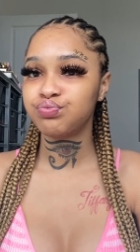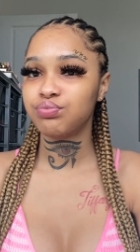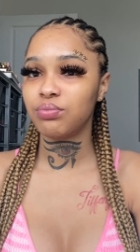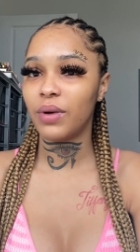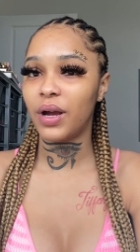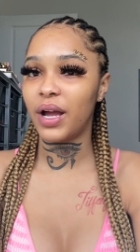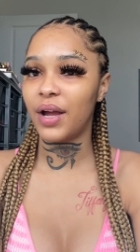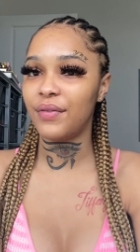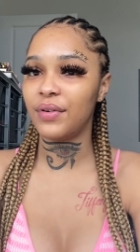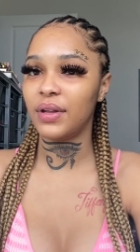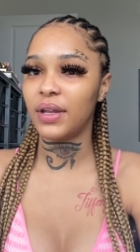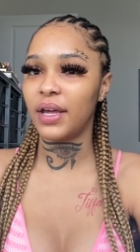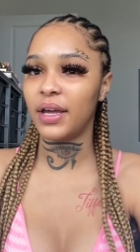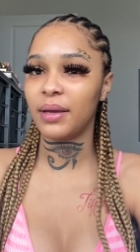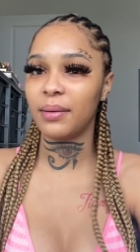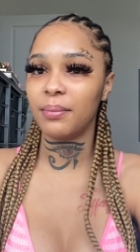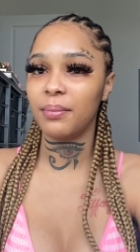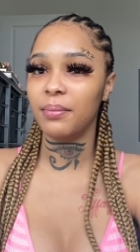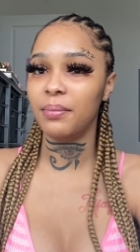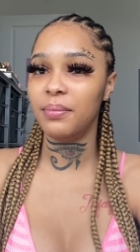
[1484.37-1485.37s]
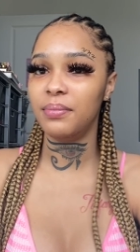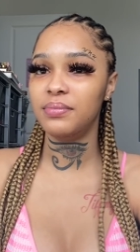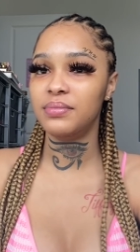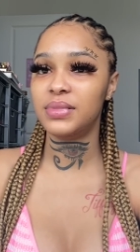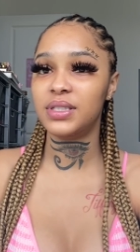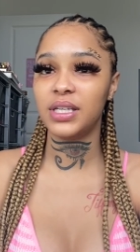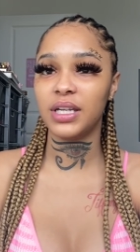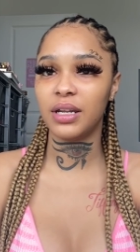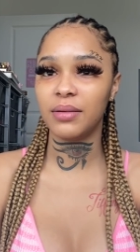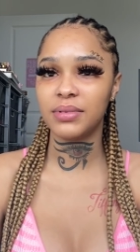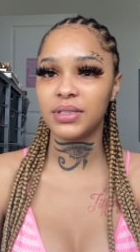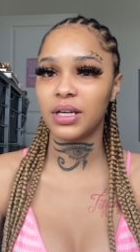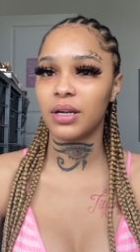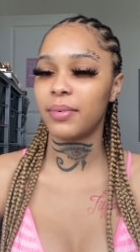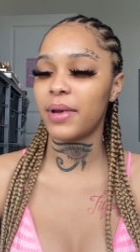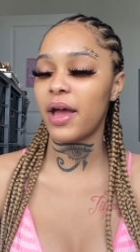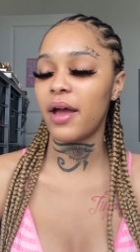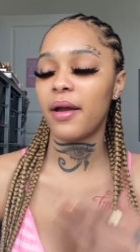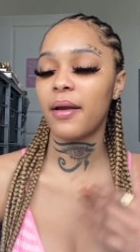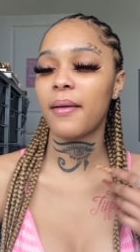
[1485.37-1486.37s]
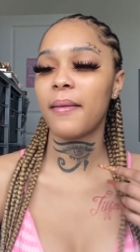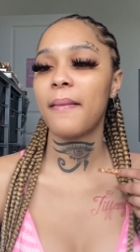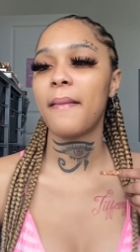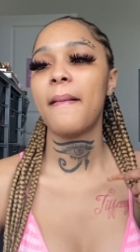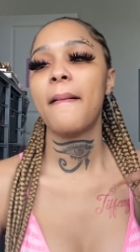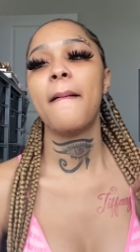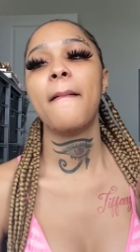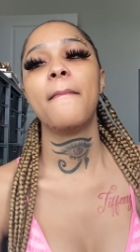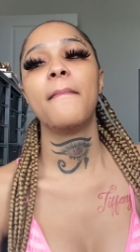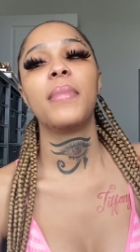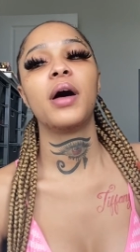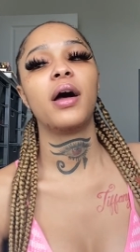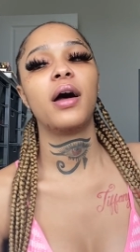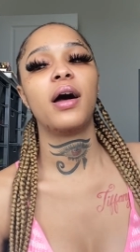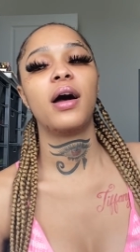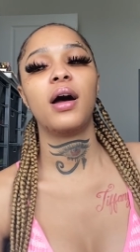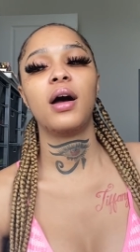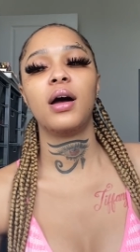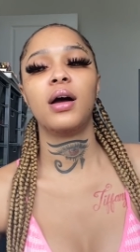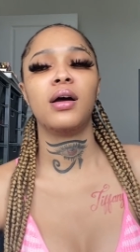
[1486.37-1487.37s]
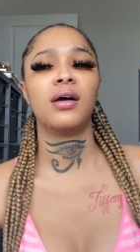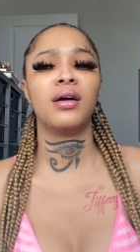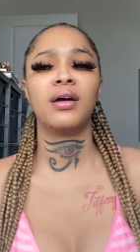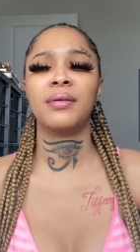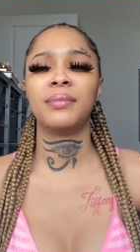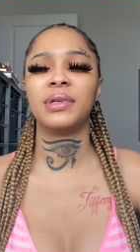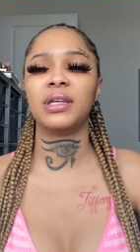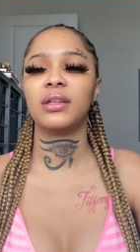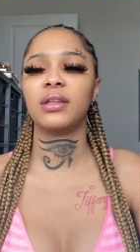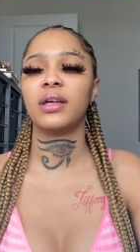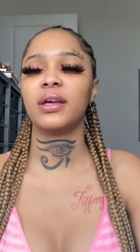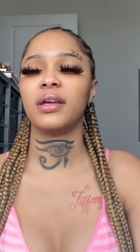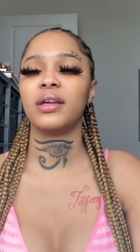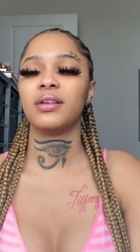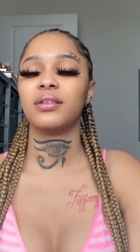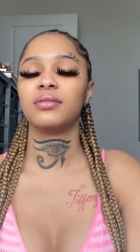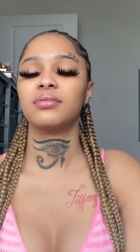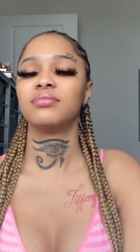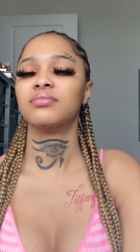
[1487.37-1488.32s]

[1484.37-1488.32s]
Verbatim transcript: I haven't like seen him take it back. But I mean, like,